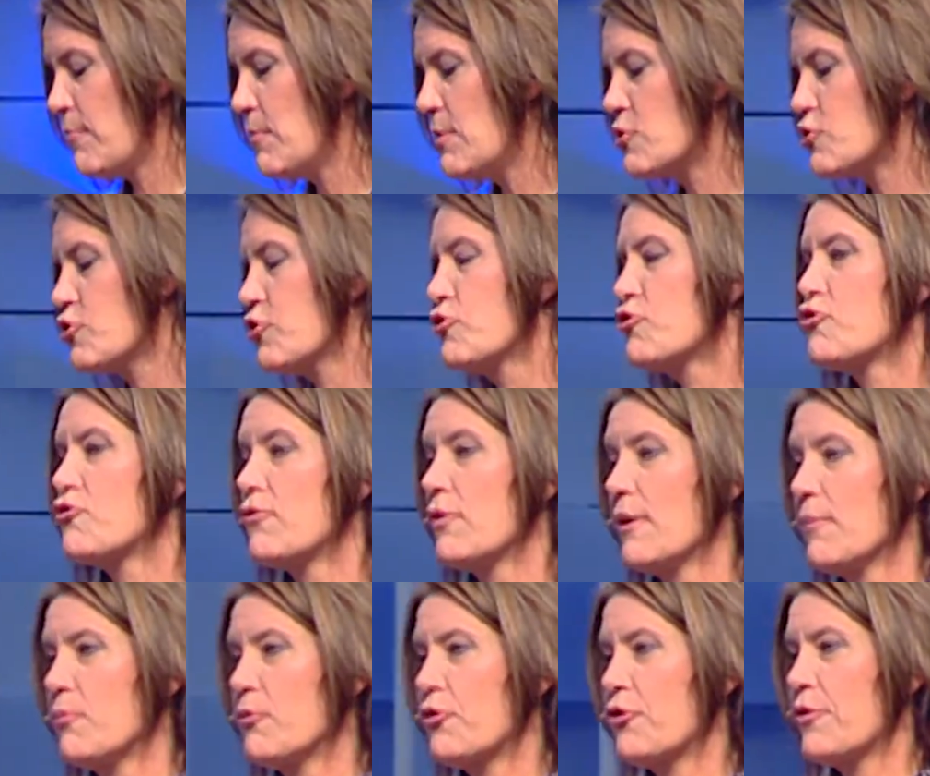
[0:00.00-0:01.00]
missions
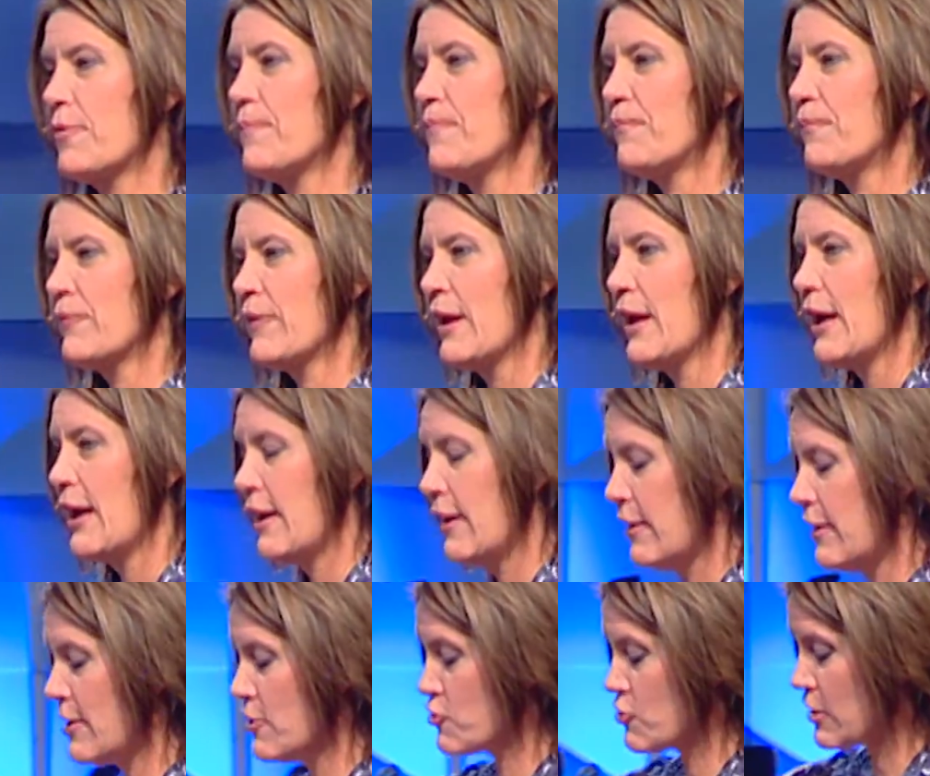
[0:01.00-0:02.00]
trips. And
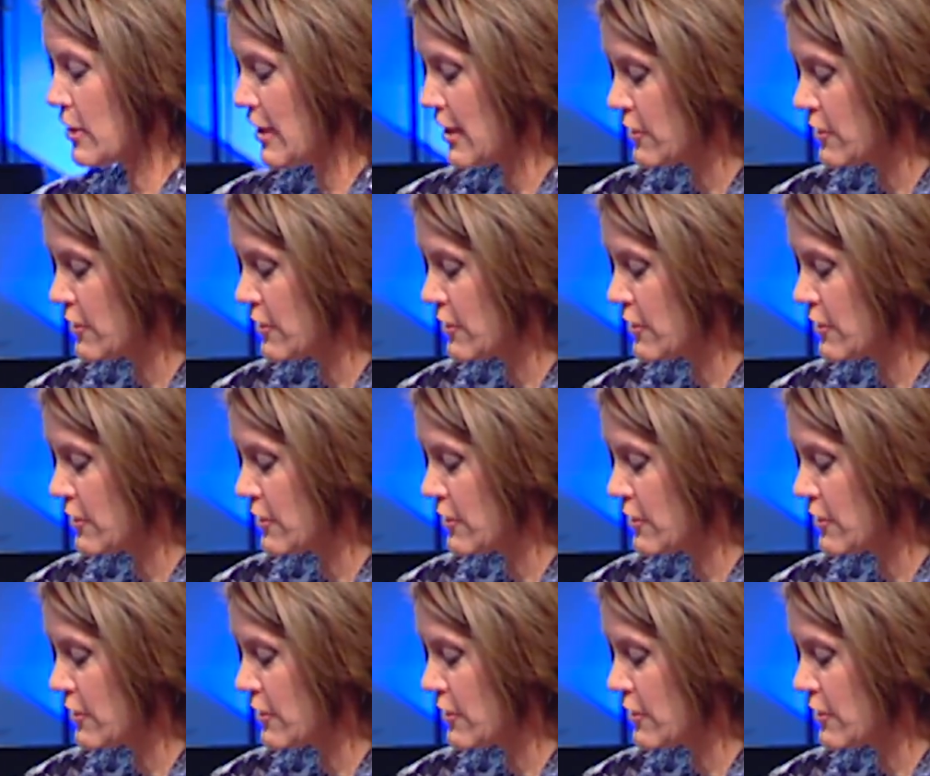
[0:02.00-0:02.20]
initially,